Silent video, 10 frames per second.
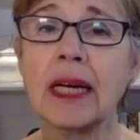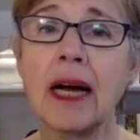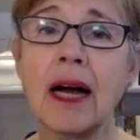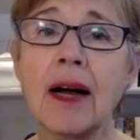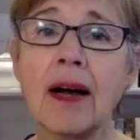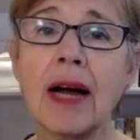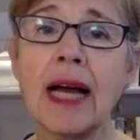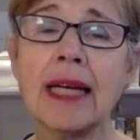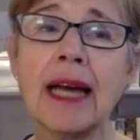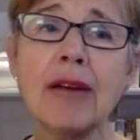Uh,
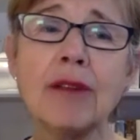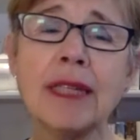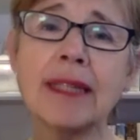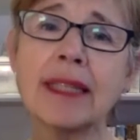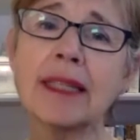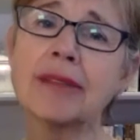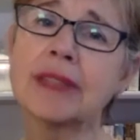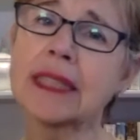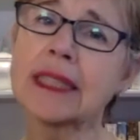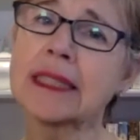and I really think of
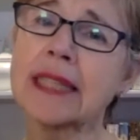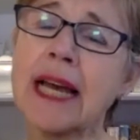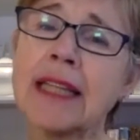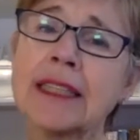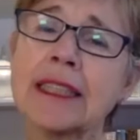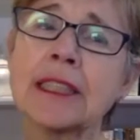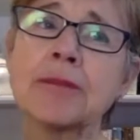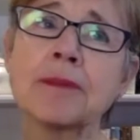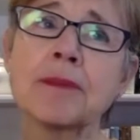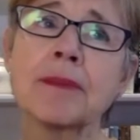success
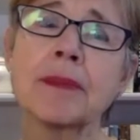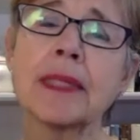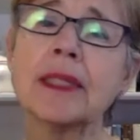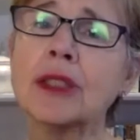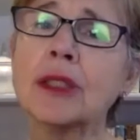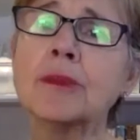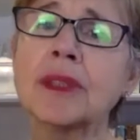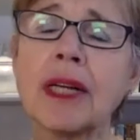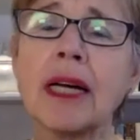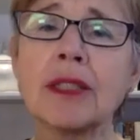in terms
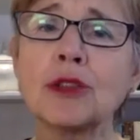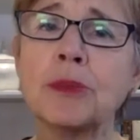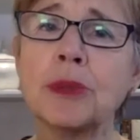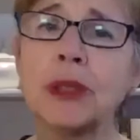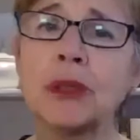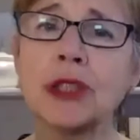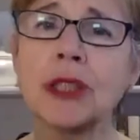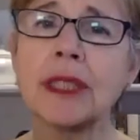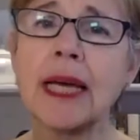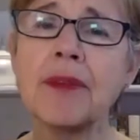of
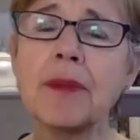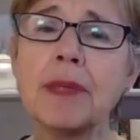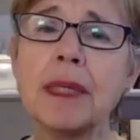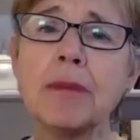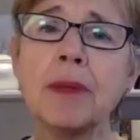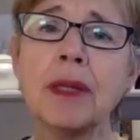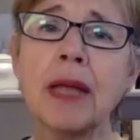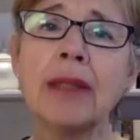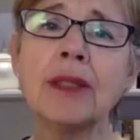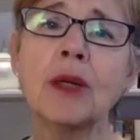contribution. And the people
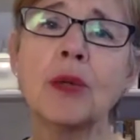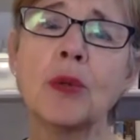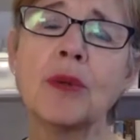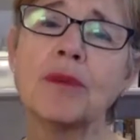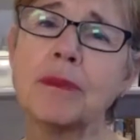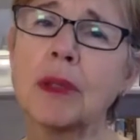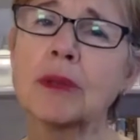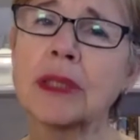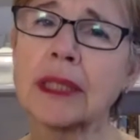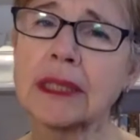I know who have been
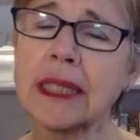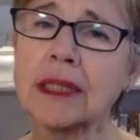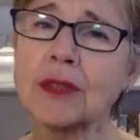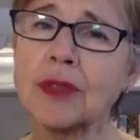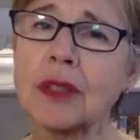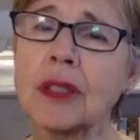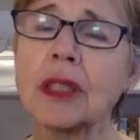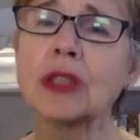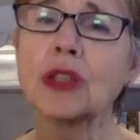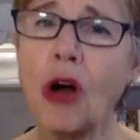most successful
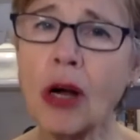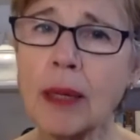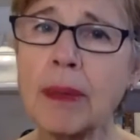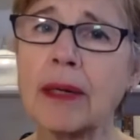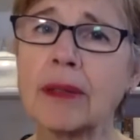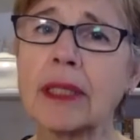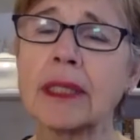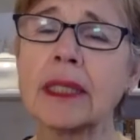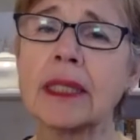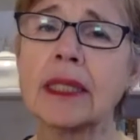talk about
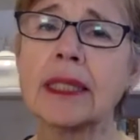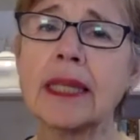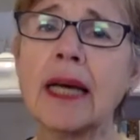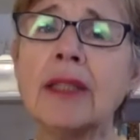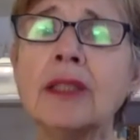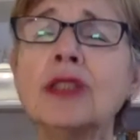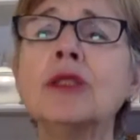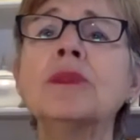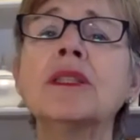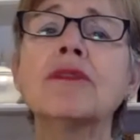it, not in
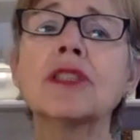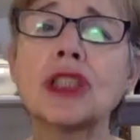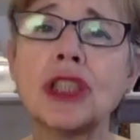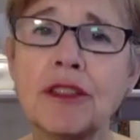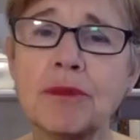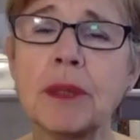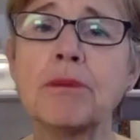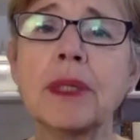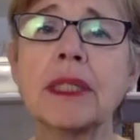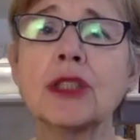terms of achievement,
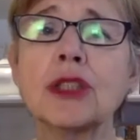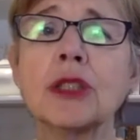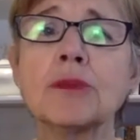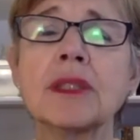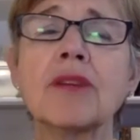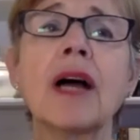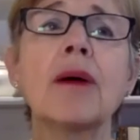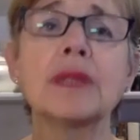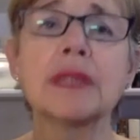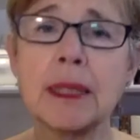but in terms of I
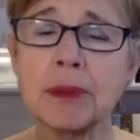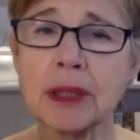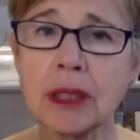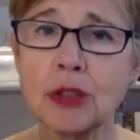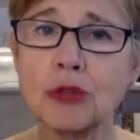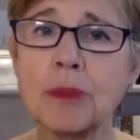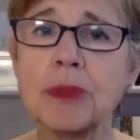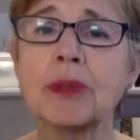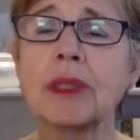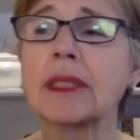was able to
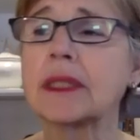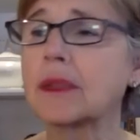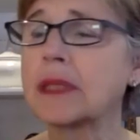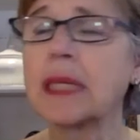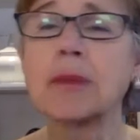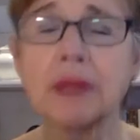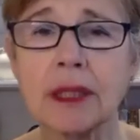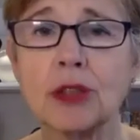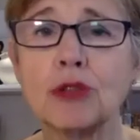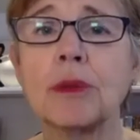contribute this, I was able to
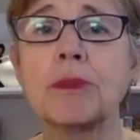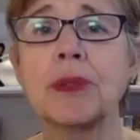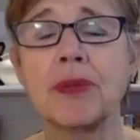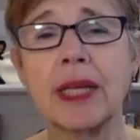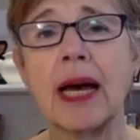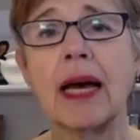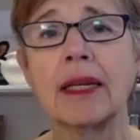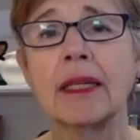contribute that.